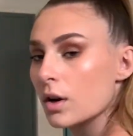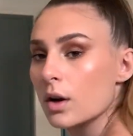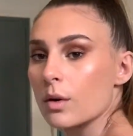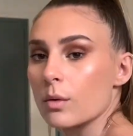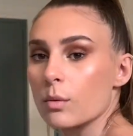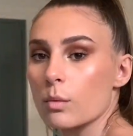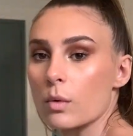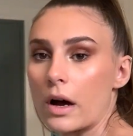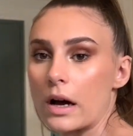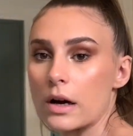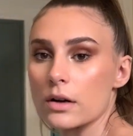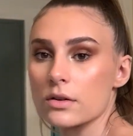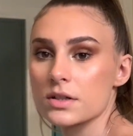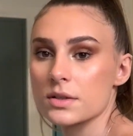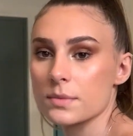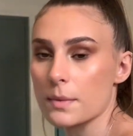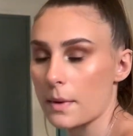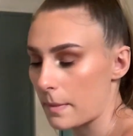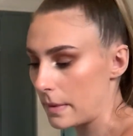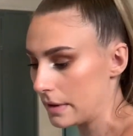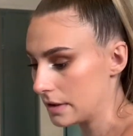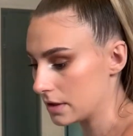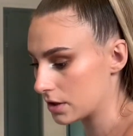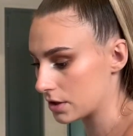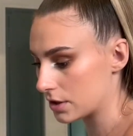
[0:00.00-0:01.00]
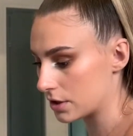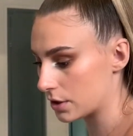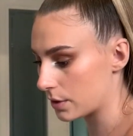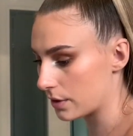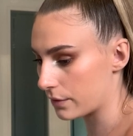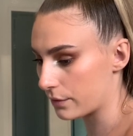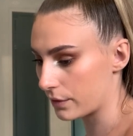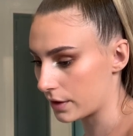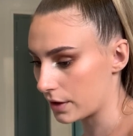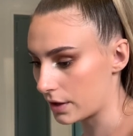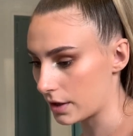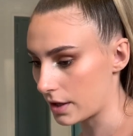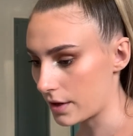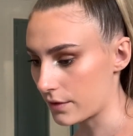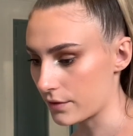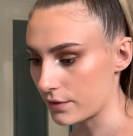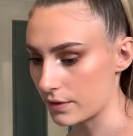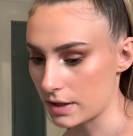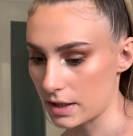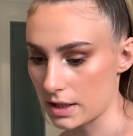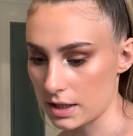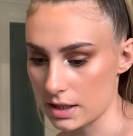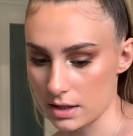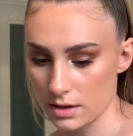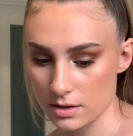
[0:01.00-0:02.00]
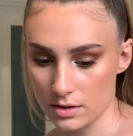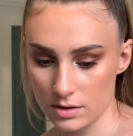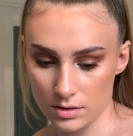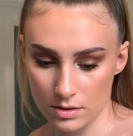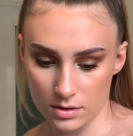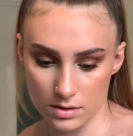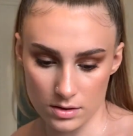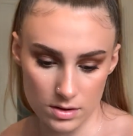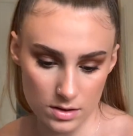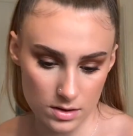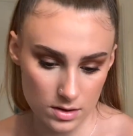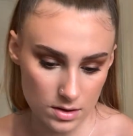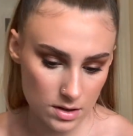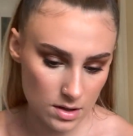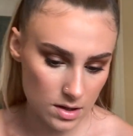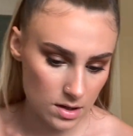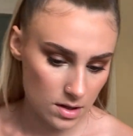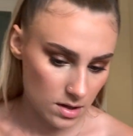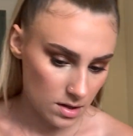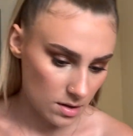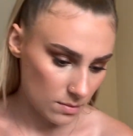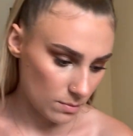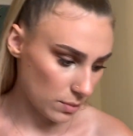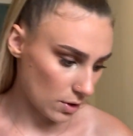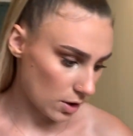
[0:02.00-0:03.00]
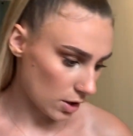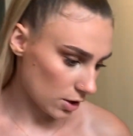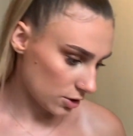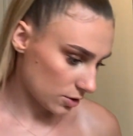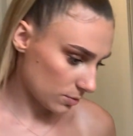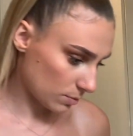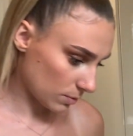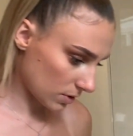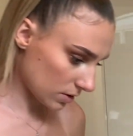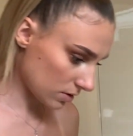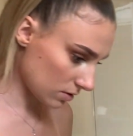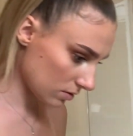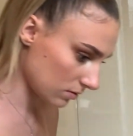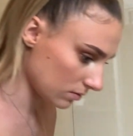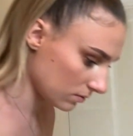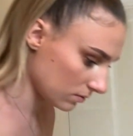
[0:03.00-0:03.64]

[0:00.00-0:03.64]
what else am I meant to do if I don't have any parchment?